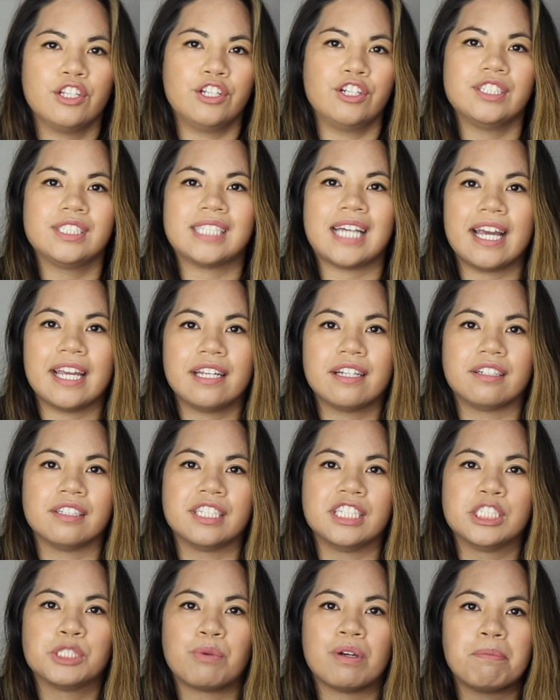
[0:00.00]
your title
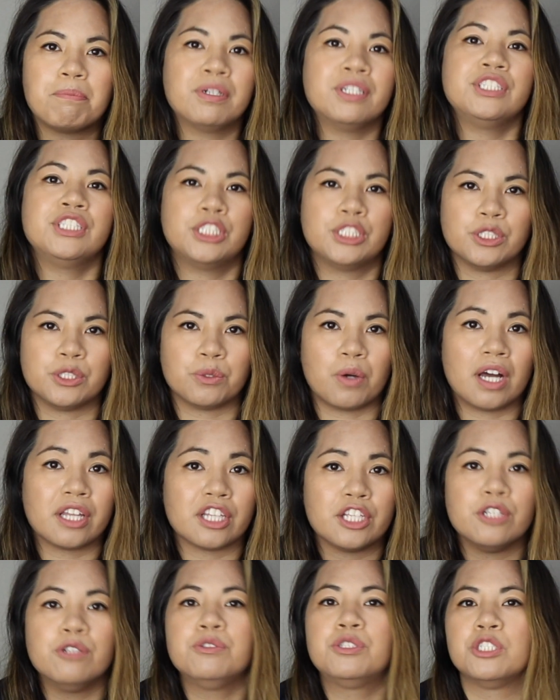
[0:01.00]
is what puts you on
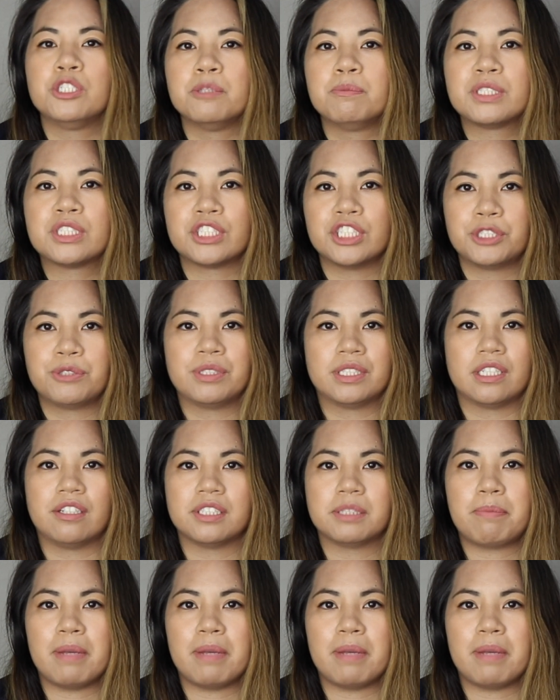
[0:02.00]
the YouTube search results